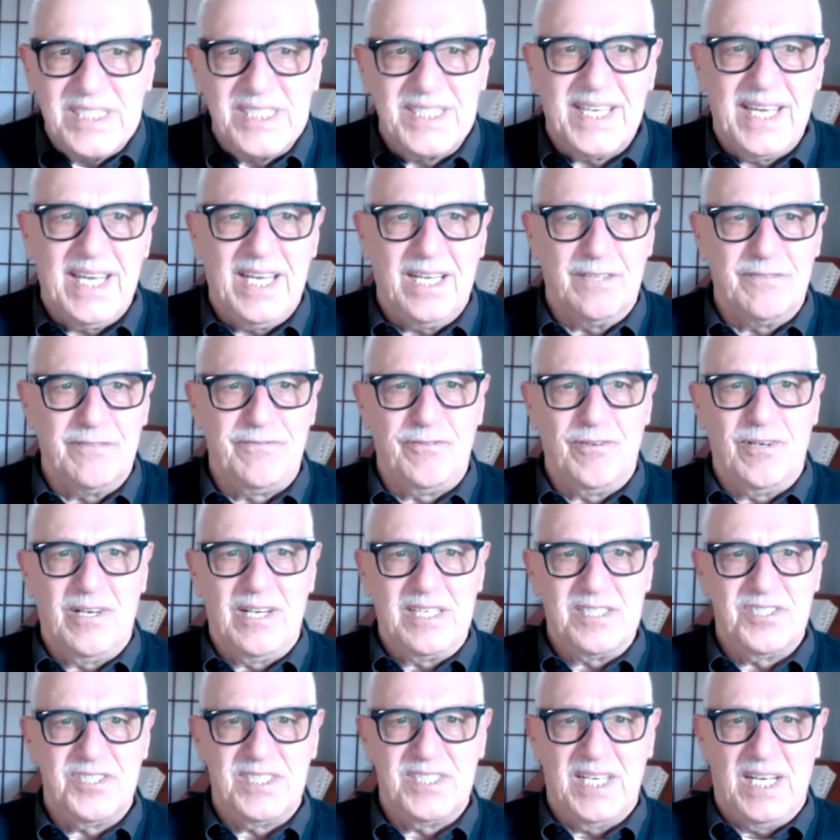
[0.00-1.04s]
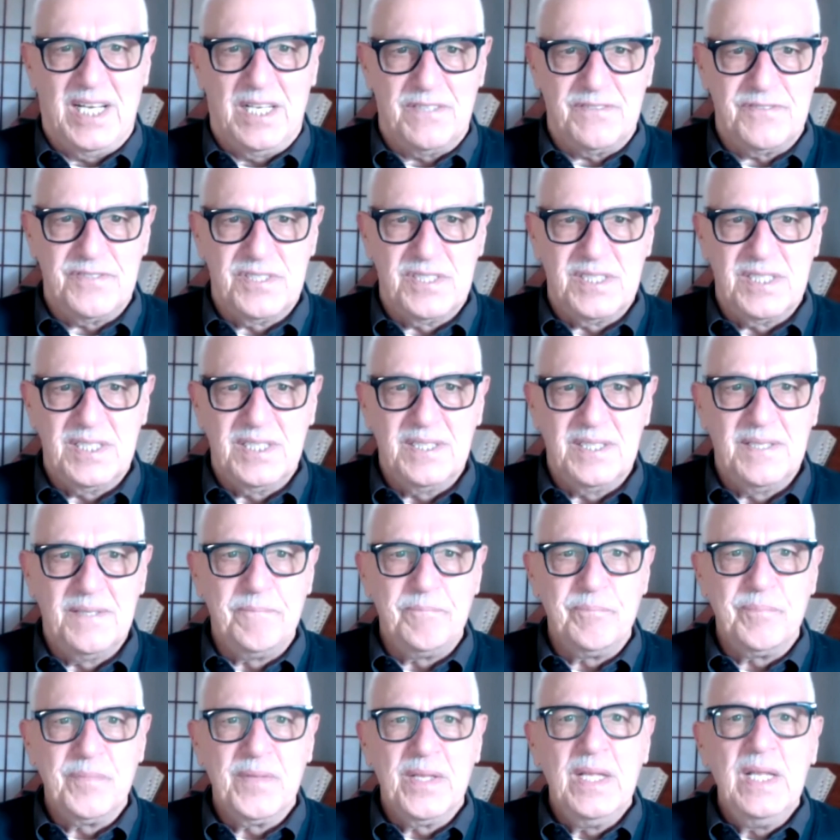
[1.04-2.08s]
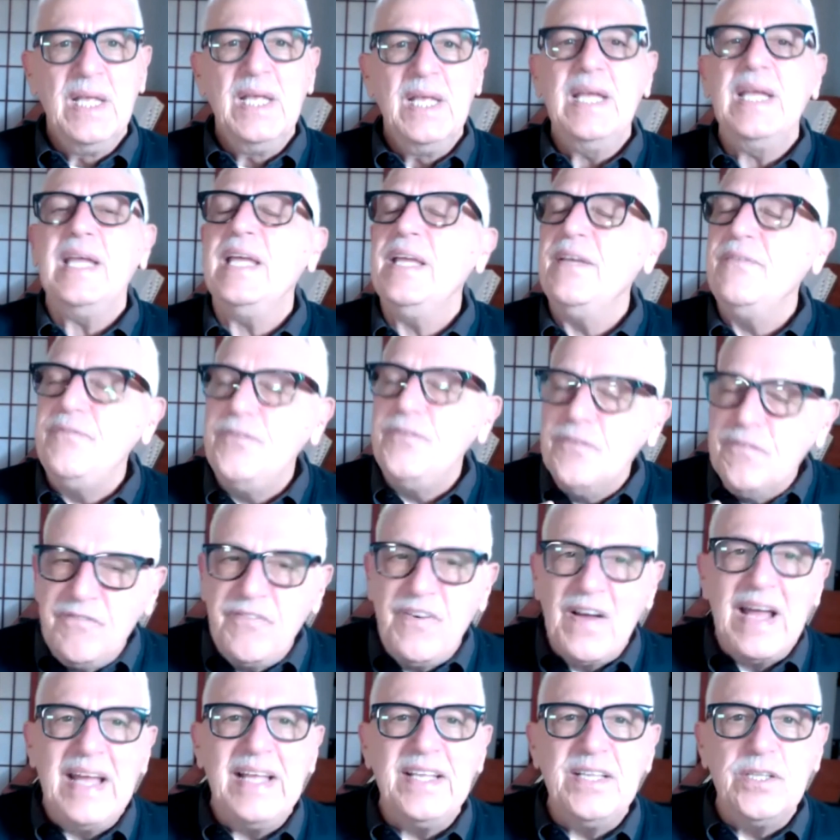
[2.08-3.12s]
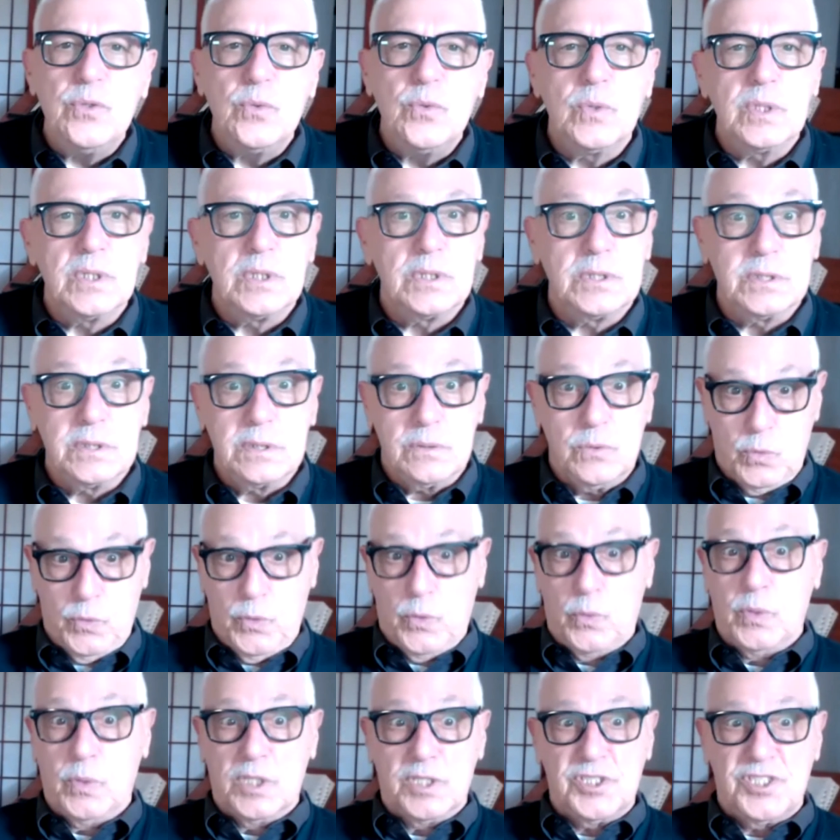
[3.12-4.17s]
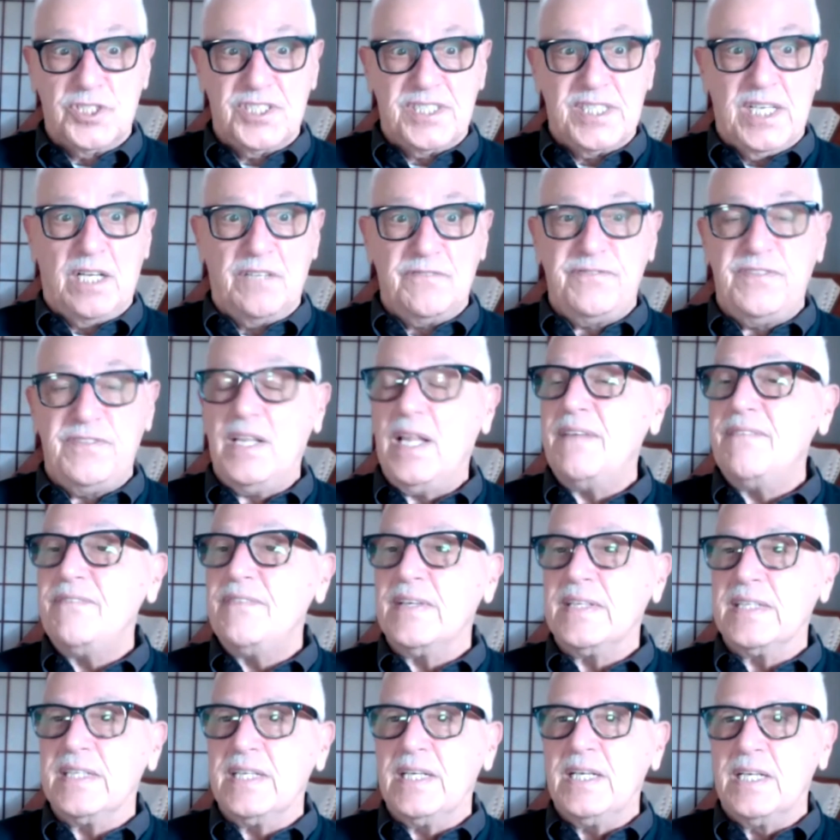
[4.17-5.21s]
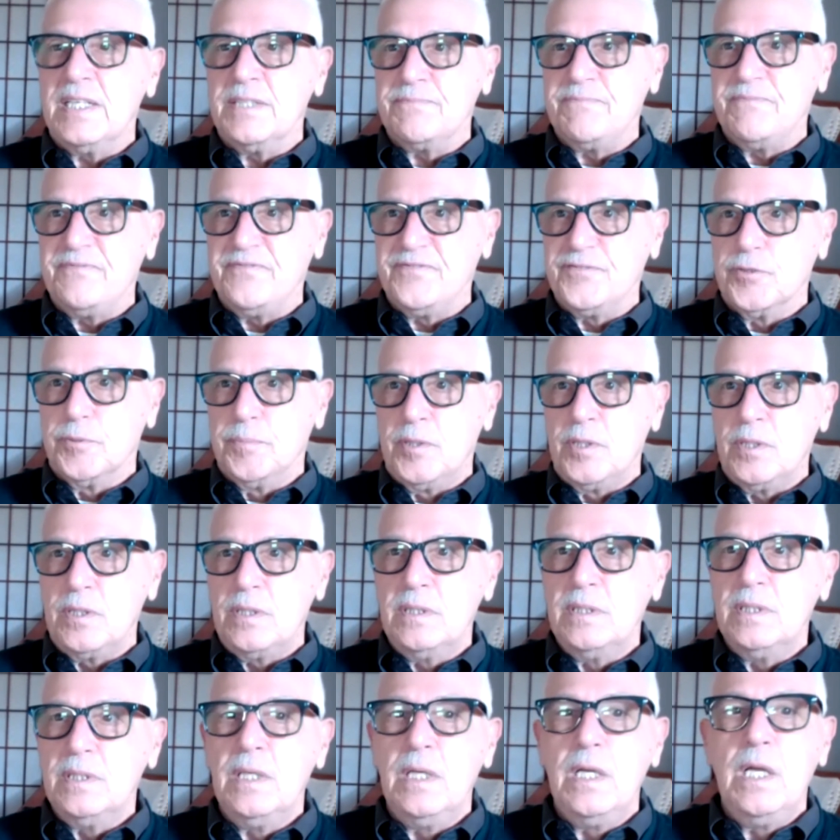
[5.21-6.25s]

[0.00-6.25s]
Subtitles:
care for ourselves. If you find the word self-love uncomfortable,